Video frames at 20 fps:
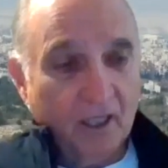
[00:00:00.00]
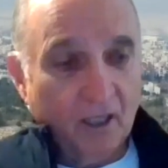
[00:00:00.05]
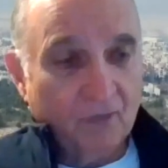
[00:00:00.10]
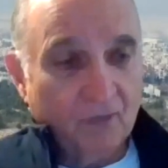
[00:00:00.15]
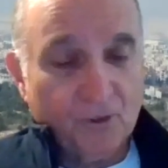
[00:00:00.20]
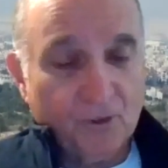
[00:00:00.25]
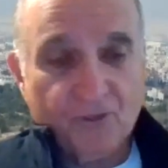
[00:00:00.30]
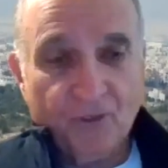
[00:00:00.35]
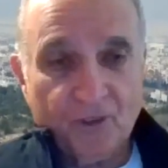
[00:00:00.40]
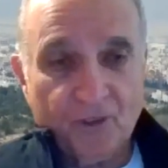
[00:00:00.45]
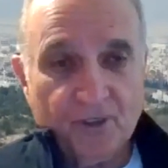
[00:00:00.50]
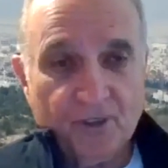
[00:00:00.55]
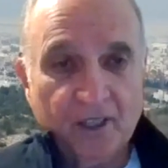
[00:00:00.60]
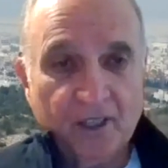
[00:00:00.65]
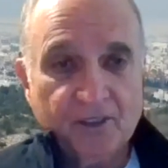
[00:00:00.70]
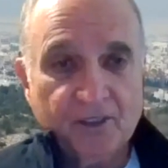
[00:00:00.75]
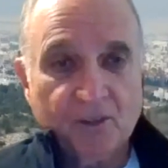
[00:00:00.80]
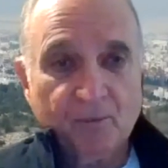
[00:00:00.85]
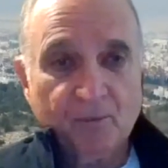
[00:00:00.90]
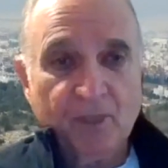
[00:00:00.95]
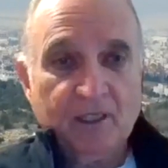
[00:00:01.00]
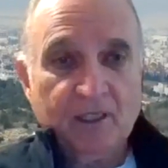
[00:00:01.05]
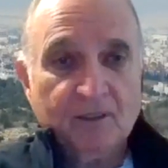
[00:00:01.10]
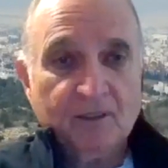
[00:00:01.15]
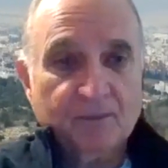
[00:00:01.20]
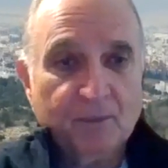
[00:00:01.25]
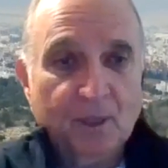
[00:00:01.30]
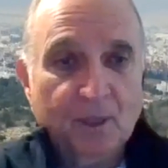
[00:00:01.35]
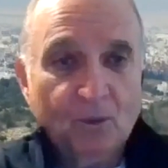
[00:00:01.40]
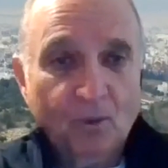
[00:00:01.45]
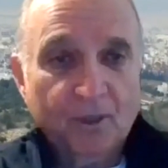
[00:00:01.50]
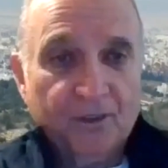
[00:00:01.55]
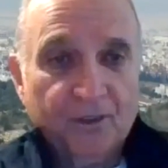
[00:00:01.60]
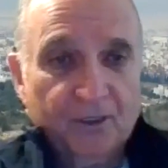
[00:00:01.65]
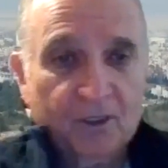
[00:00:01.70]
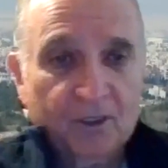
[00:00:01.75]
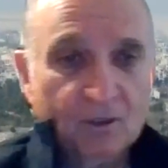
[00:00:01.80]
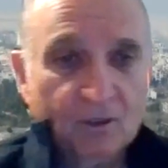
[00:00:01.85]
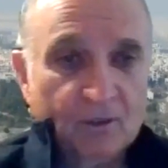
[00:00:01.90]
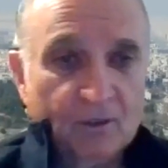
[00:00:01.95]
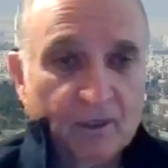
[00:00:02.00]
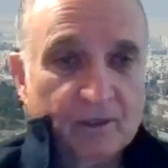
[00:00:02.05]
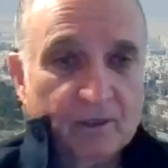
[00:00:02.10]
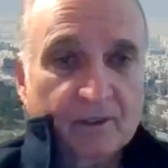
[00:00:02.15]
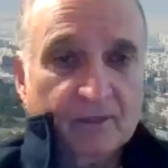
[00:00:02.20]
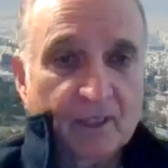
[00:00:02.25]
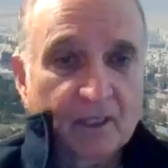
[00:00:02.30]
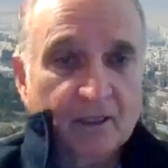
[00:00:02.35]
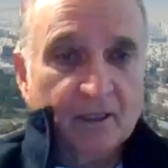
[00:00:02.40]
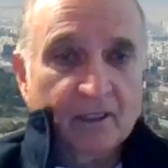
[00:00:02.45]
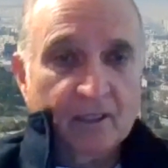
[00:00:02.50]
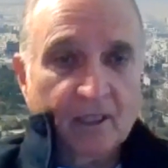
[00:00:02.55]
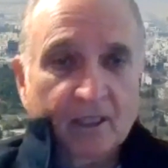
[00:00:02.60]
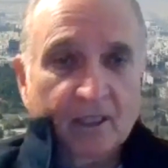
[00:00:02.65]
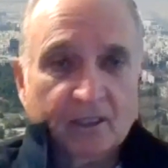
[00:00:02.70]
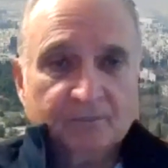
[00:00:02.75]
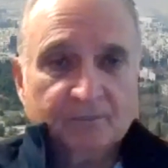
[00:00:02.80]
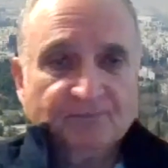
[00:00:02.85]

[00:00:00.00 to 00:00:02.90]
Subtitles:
Helen, first of all, nice to be with you and